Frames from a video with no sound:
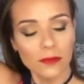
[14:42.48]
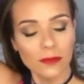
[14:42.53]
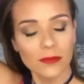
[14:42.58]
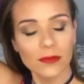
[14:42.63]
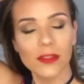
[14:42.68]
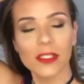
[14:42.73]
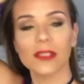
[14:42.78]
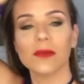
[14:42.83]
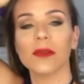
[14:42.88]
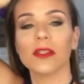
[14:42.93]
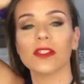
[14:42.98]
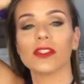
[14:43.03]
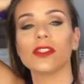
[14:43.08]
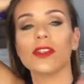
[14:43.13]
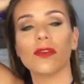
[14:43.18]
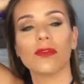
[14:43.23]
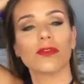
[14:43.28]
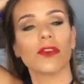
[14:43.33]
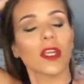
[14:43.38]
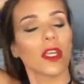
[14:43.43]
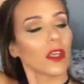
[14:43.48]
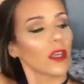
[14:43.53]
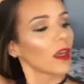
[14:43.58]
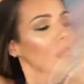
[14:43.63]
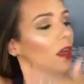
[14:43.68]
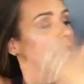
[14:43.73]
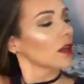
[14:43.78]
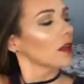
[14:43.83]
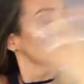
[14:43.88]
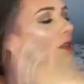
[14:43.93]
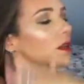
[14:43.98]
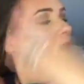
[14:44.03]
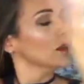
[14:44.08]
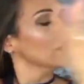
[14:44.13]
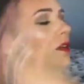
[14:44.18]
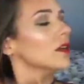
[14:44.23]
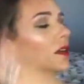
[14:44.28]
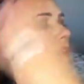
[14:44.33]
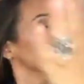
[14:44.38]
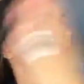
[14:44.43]
It smells so freaking good.
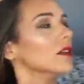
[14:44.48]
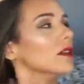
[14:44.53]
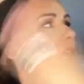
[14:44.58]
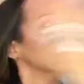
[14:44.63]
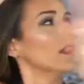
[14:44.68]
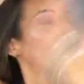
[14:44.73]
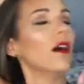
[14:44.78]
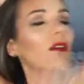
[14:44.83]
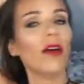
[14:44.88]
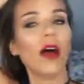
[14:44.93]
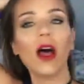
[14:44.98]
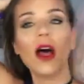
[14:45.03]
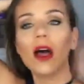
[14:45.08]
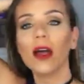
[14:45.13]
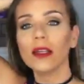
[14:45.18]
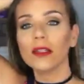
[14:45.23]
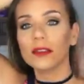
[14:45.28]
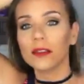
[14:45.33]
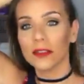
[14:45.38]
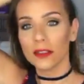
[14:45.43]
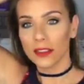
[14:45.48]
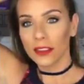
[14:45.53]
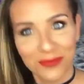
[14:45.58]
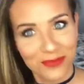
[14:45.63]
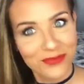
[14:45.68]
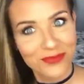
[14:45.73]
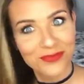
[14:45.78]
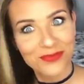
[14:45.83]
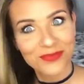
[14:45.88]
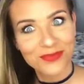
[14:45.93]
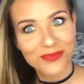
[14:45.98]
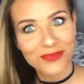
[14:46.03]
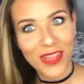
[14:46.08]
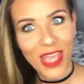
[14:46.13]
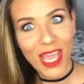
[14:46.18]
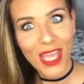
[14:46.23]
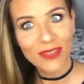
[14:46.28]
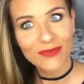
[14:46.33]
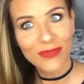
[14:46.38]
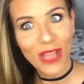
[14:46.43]
I love it. Okay,
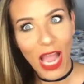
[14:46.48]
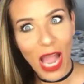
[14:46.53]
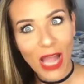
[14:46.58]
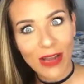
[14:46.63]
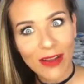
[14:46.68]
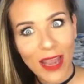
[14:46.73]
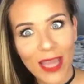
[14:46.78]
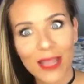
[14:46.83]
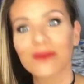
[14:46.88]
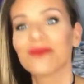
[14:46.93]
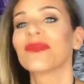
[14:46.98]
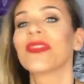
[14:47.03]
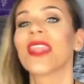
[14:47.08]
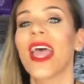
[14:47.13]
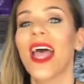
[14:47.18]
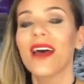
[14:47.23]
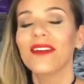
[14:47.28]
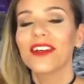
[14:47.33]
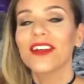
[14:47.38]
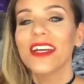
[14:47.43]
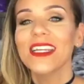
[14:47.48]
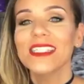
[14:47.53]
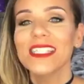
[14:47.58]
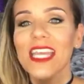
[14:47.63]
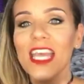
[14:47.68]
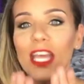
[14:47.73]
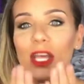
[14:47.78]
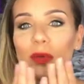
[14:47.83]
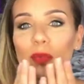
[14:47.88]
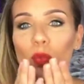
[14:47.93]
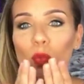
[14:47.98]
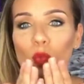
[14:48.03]
have a great day.